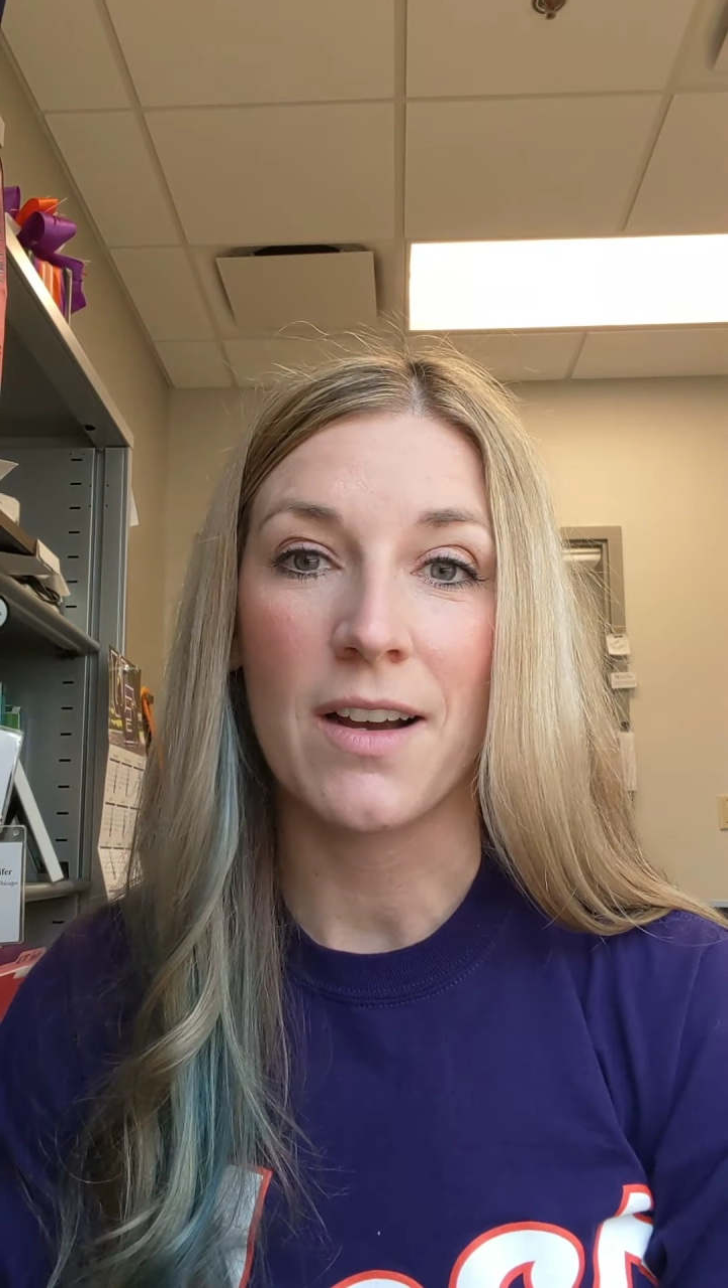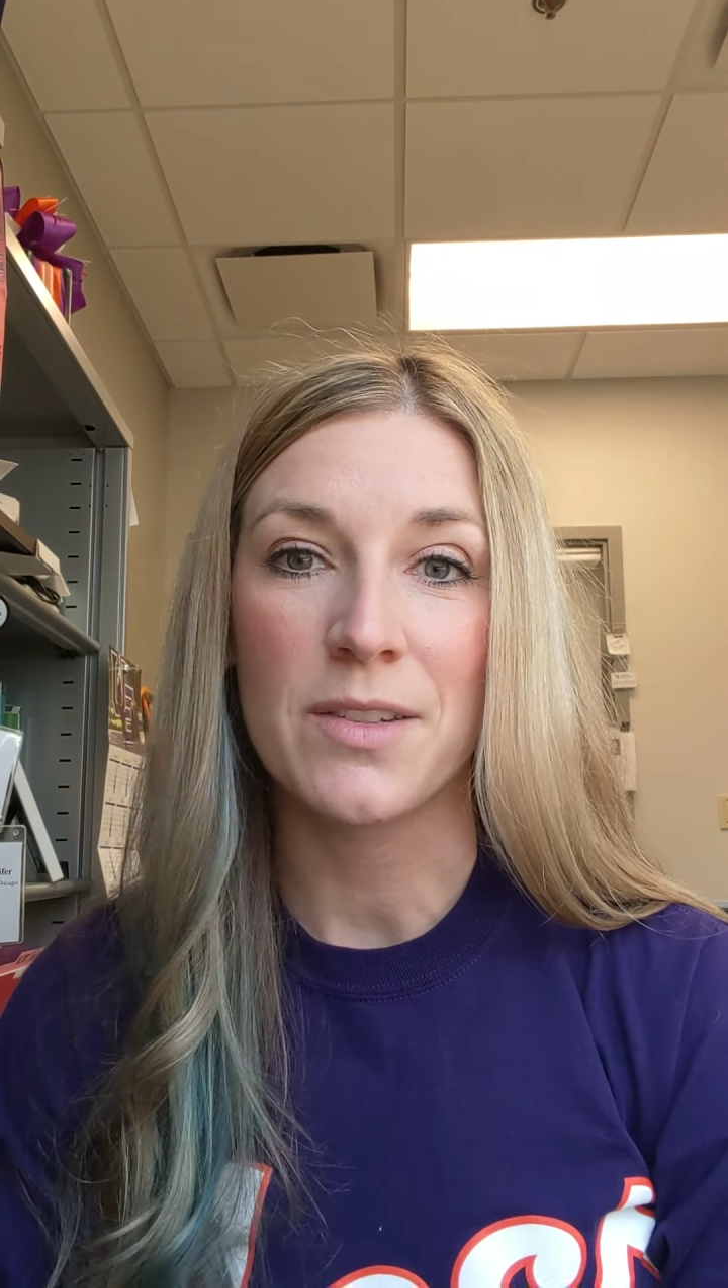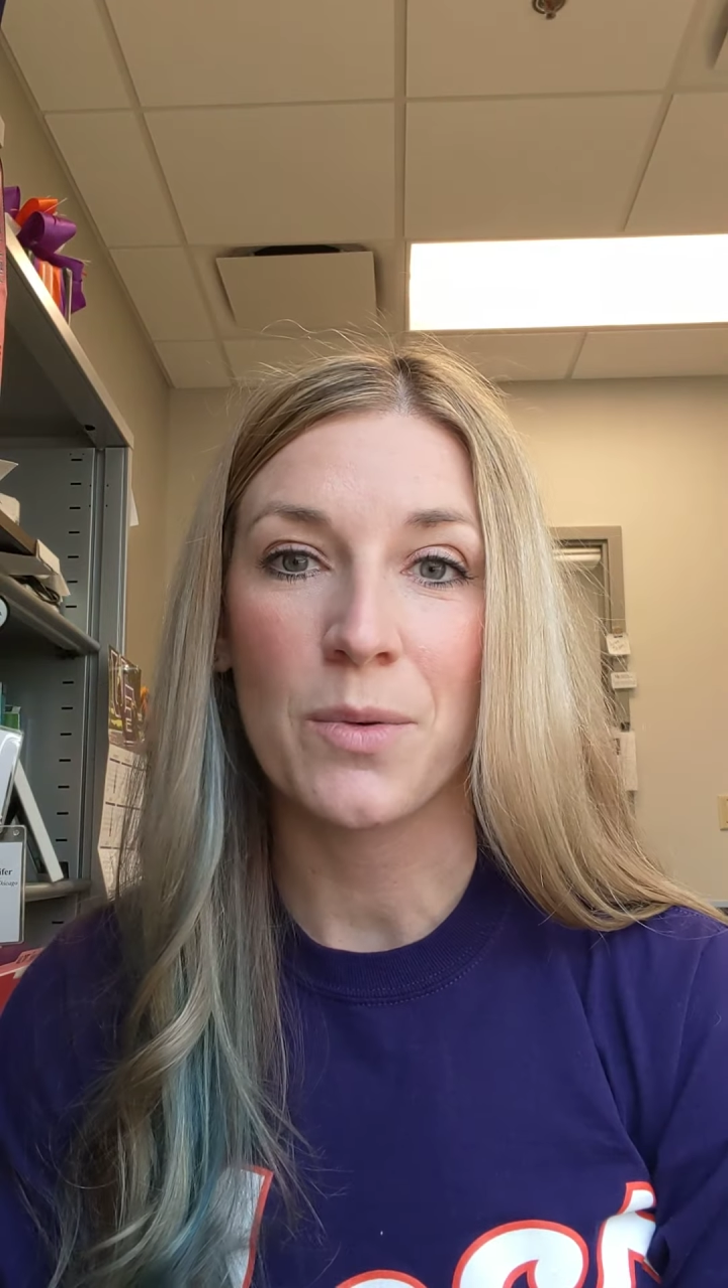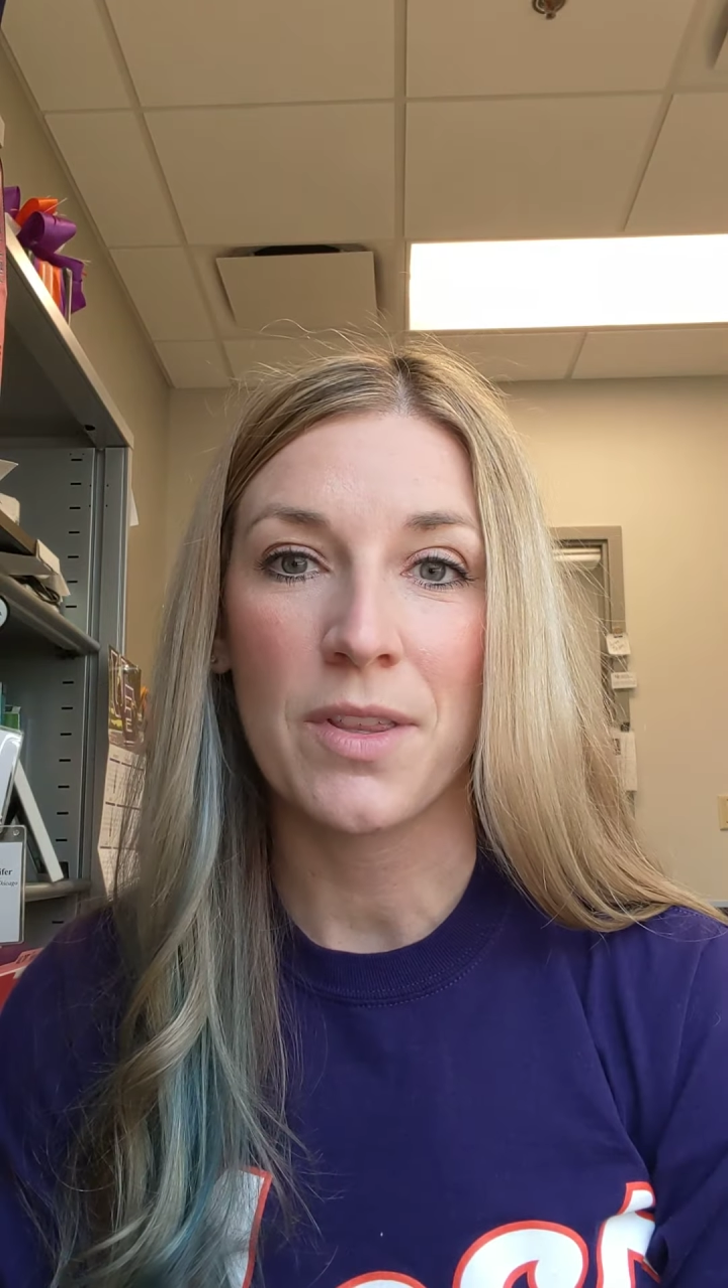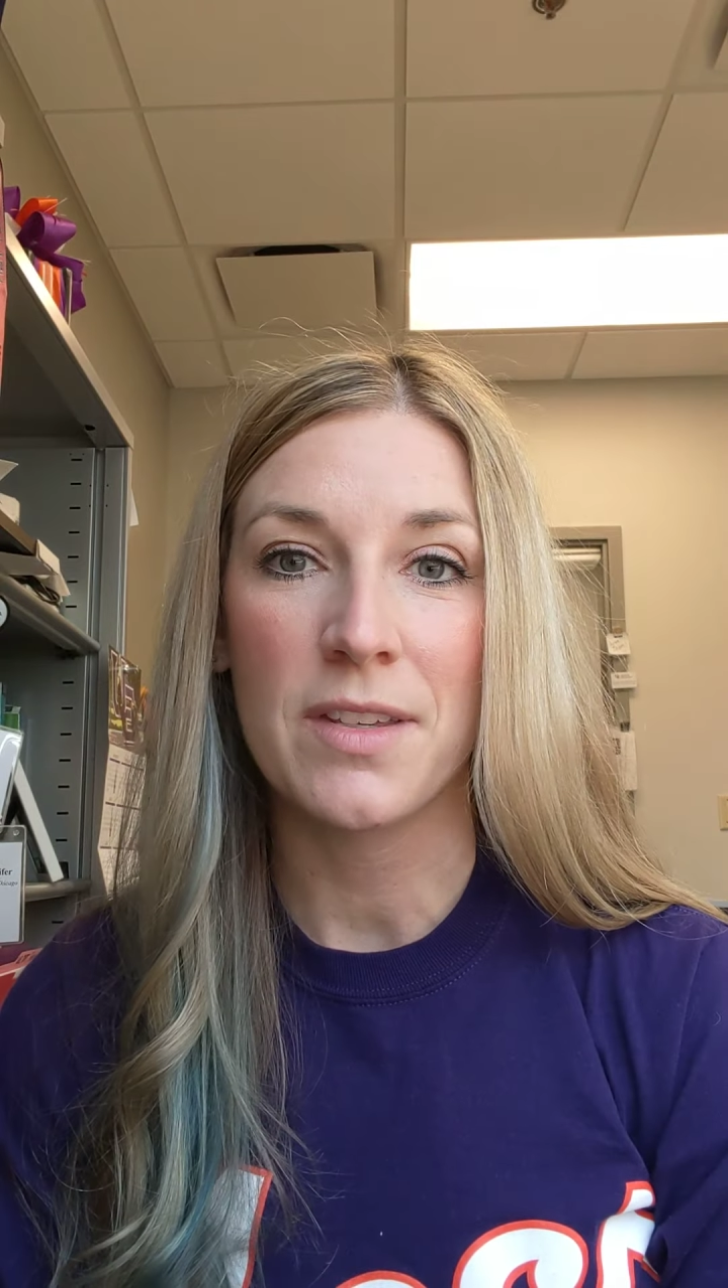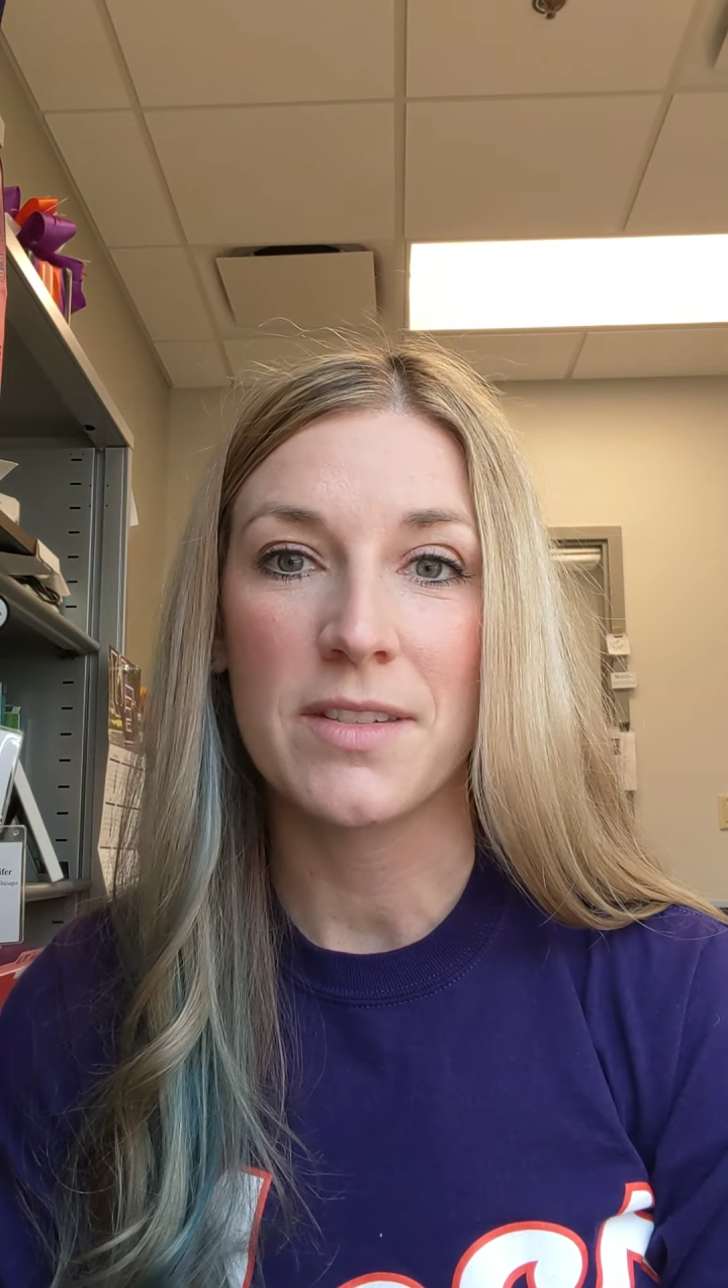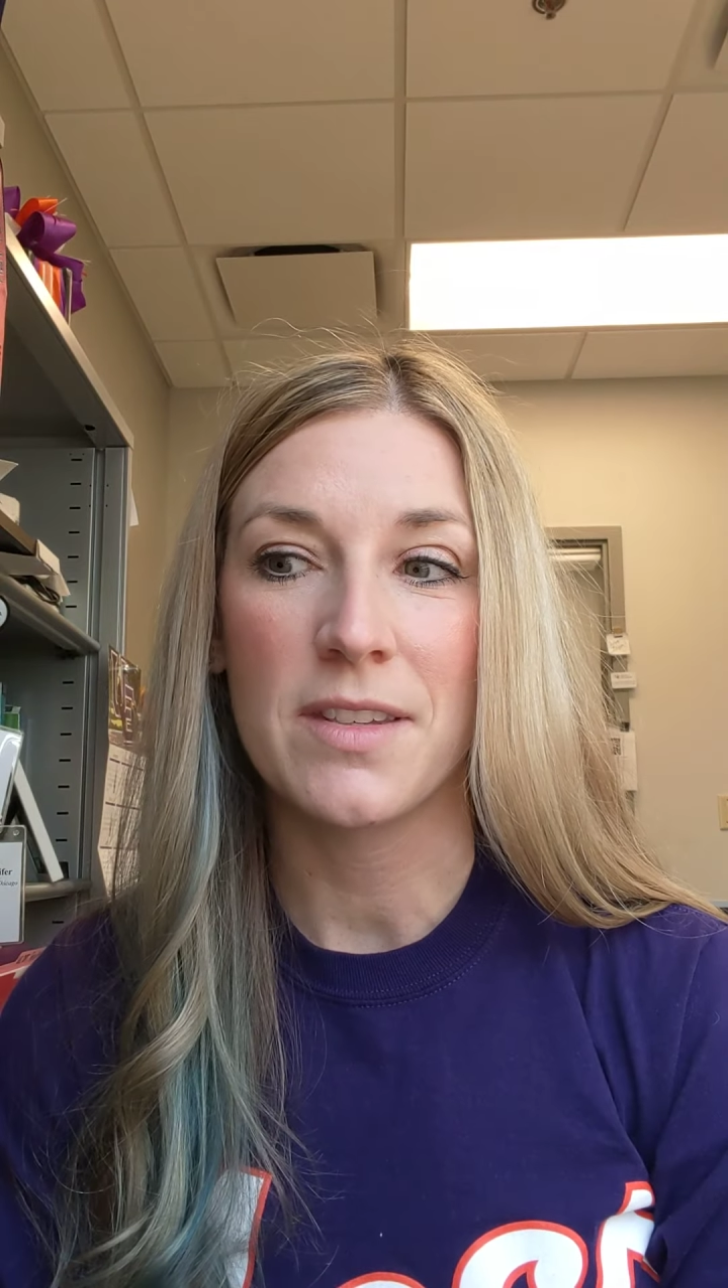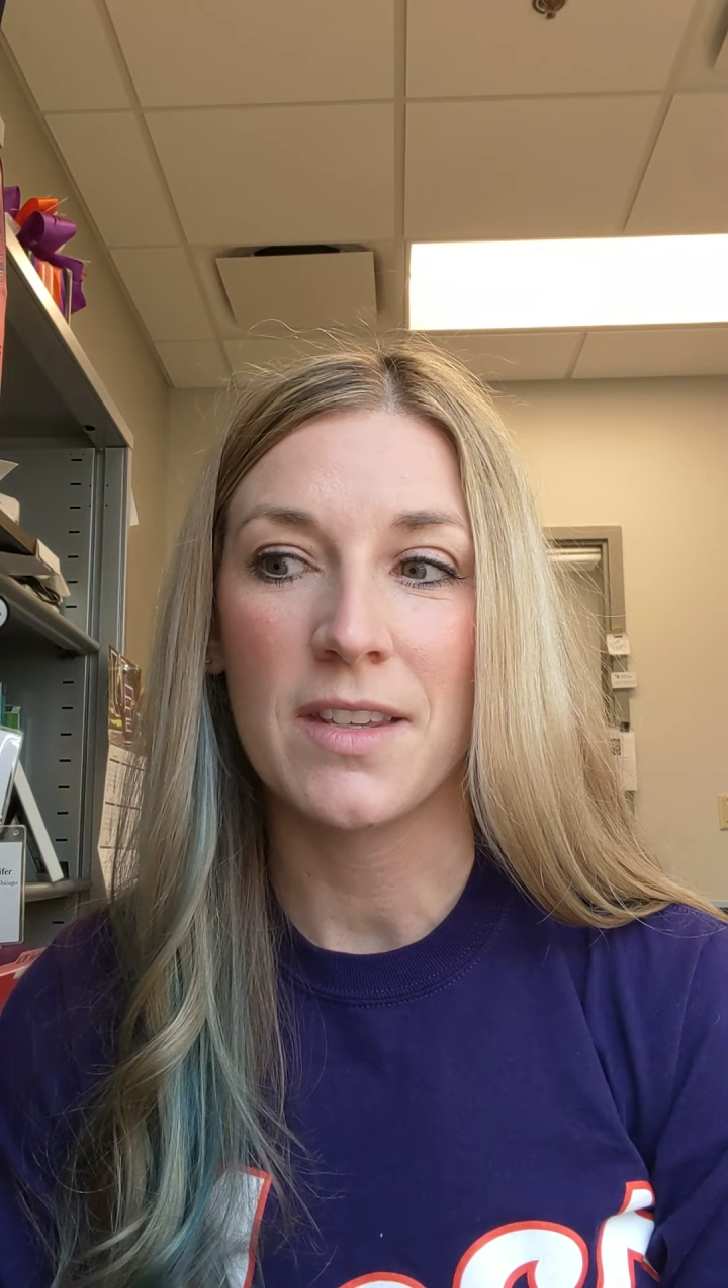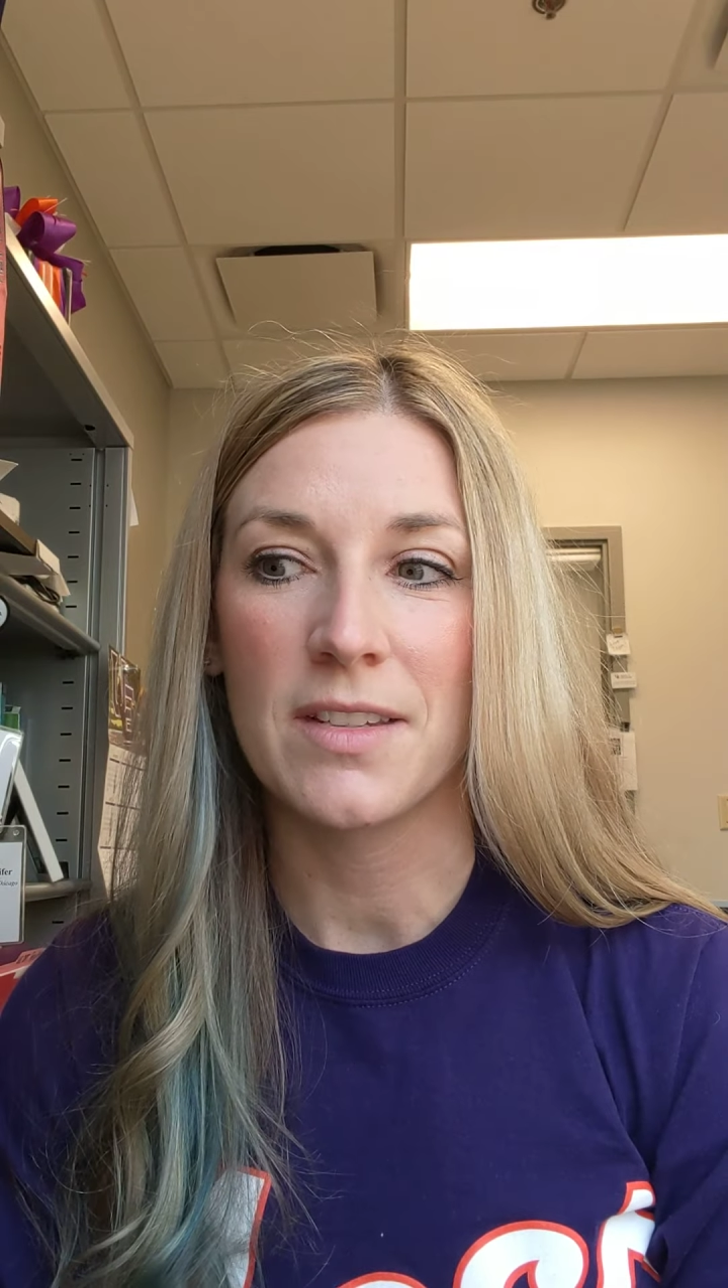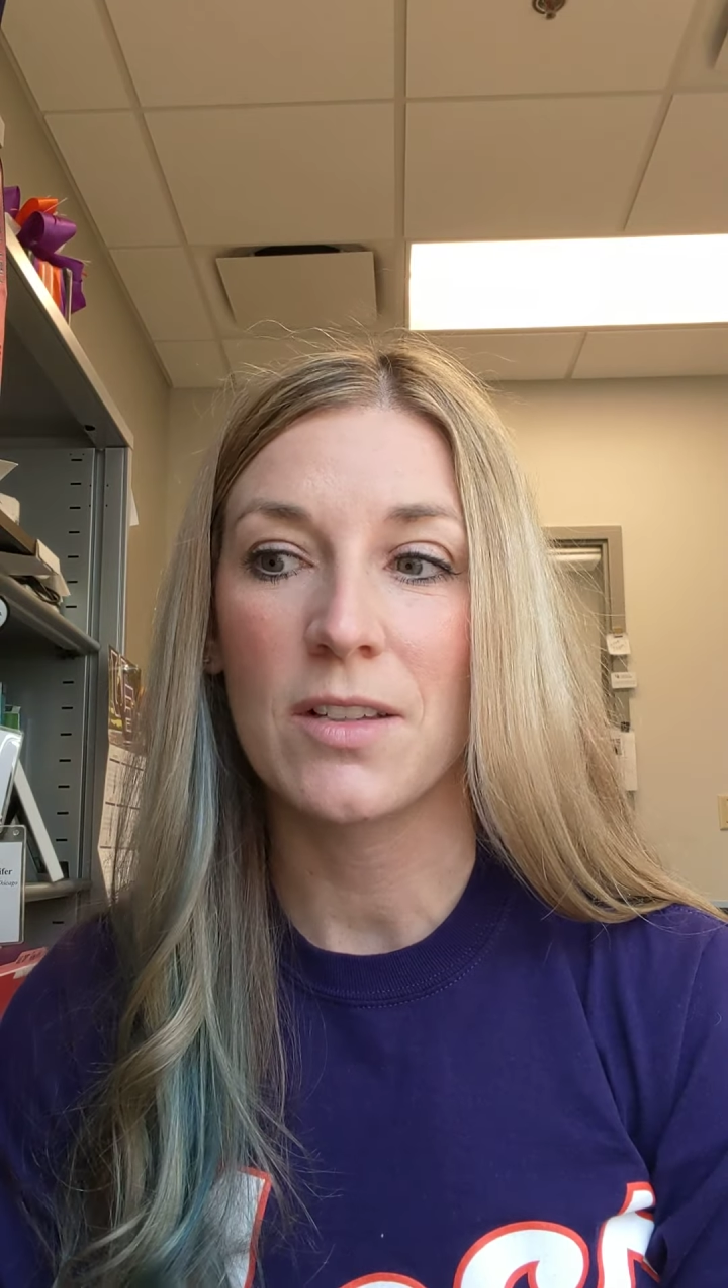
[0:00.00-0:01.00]
sort of
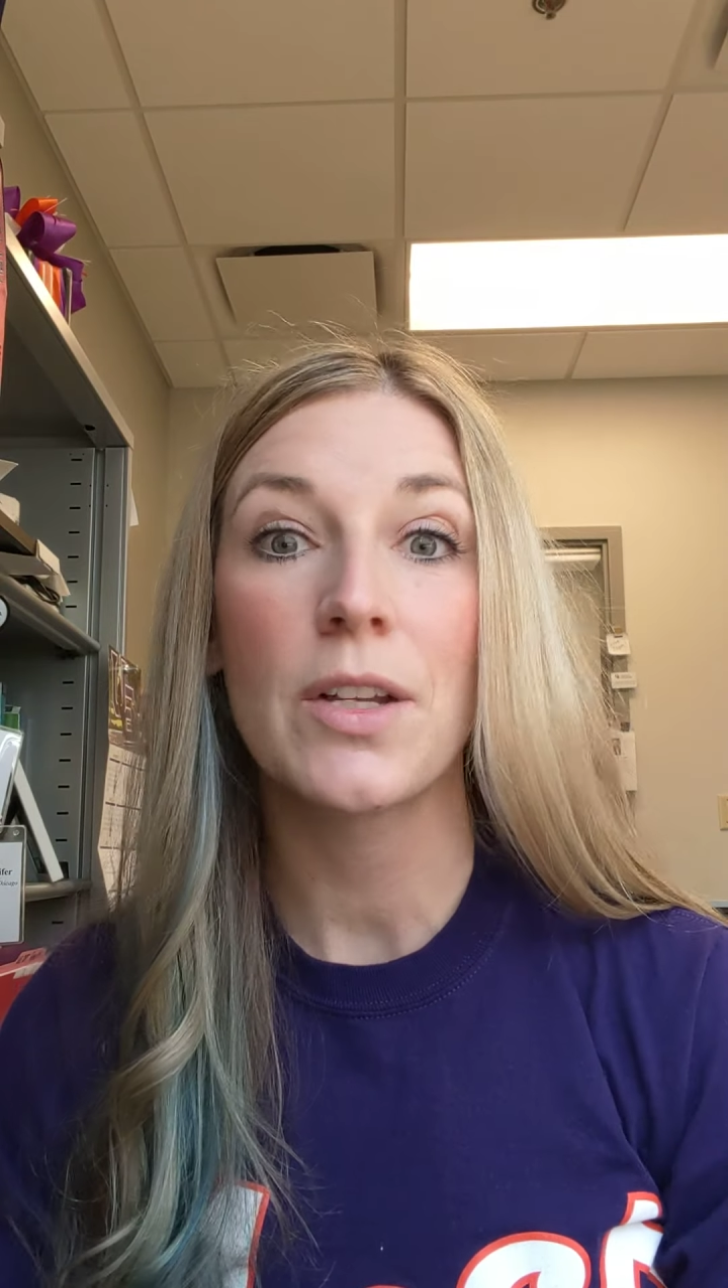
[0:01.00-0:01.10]
this